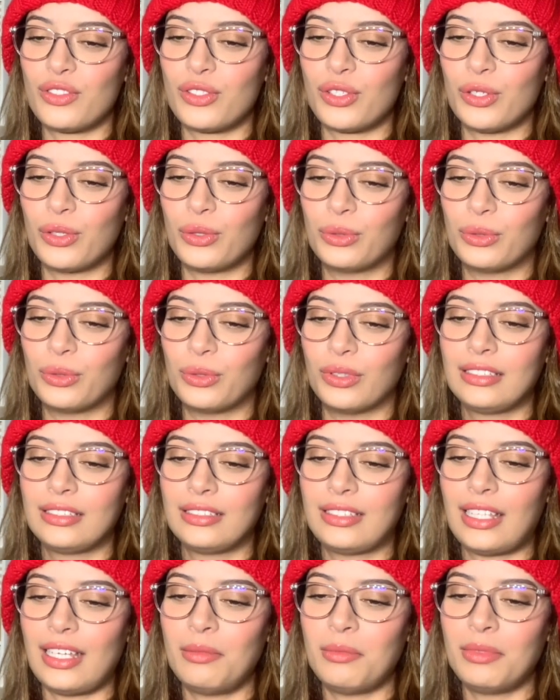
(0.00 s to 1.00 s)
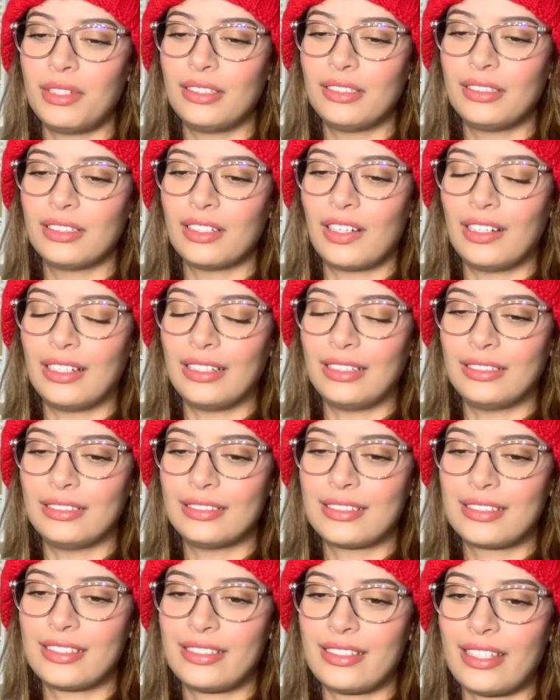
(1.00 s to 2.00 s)
to Damon, not
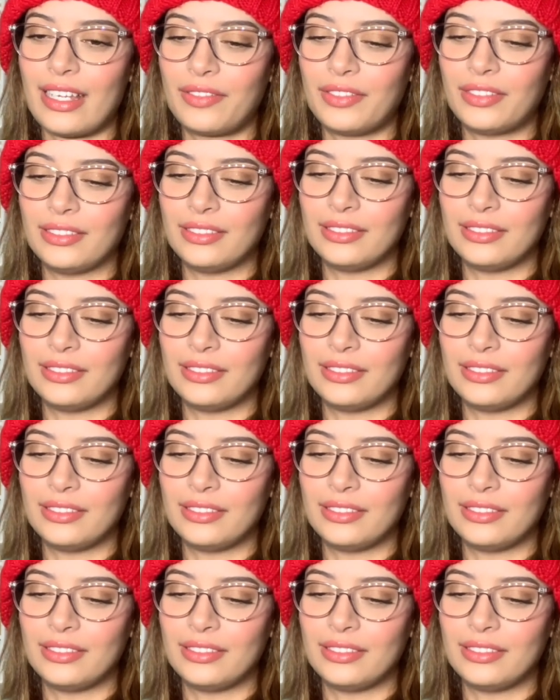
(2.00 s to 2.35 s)
Stefan?